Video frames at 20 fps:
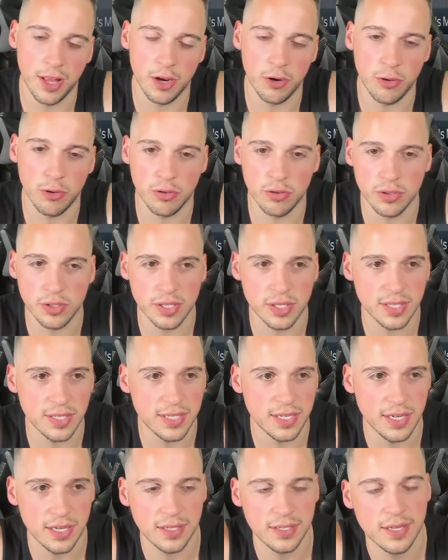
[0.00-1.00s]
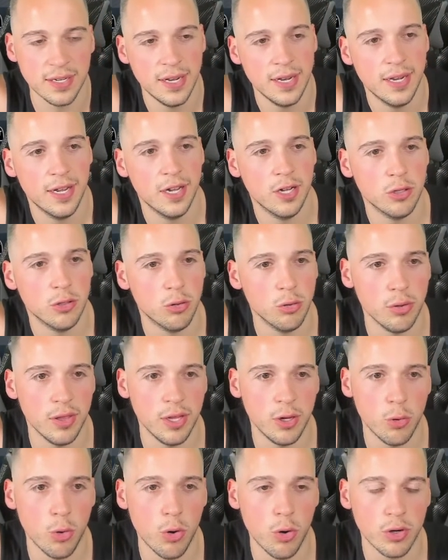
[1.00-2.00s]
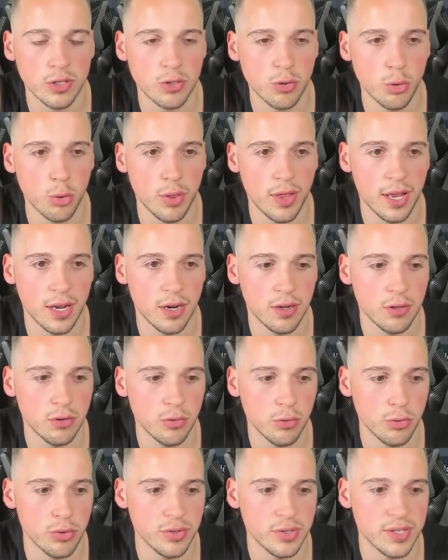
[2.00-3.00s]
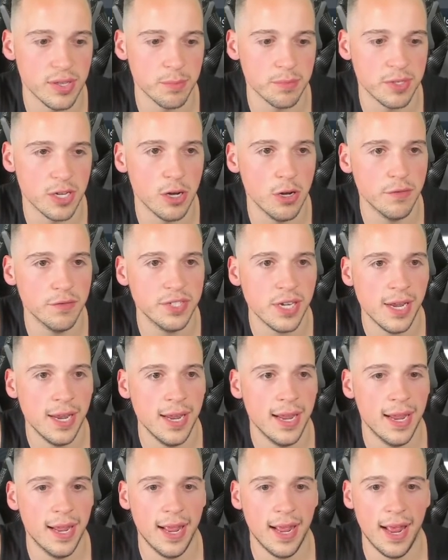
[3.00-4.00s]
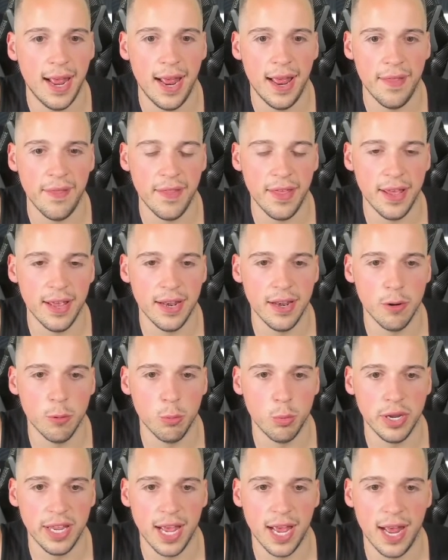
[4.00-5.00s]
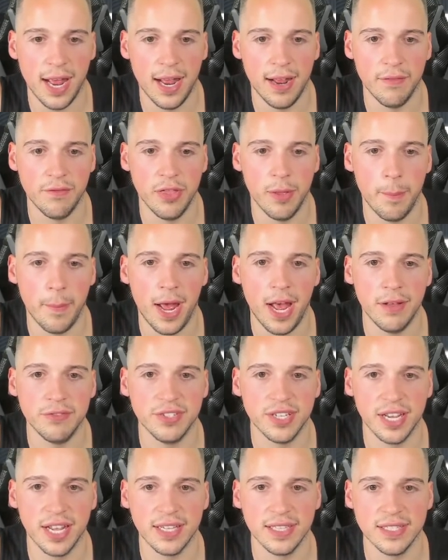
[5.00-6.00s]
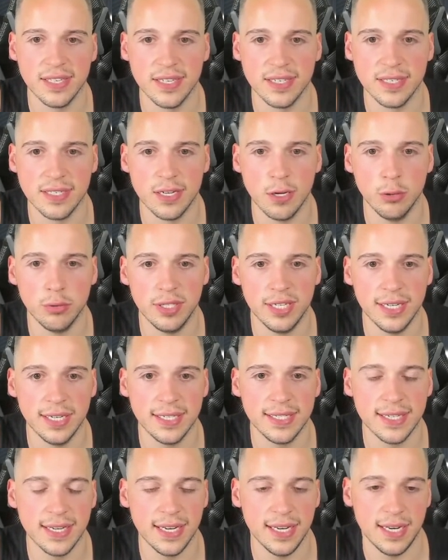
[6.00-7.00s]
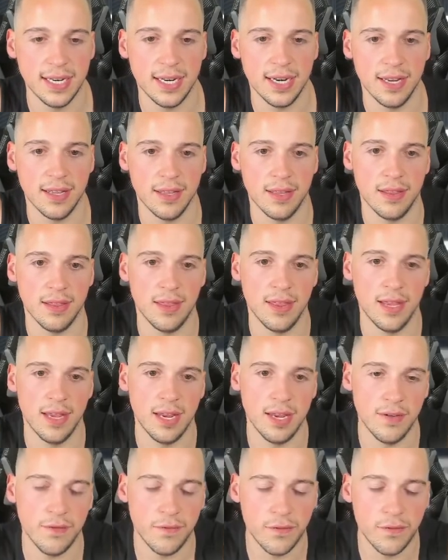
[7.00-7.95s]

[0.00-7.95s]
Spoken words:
they do lose in 6 to the Hawks, who then lose themselves. And then we have the Mavs against the Celtics in the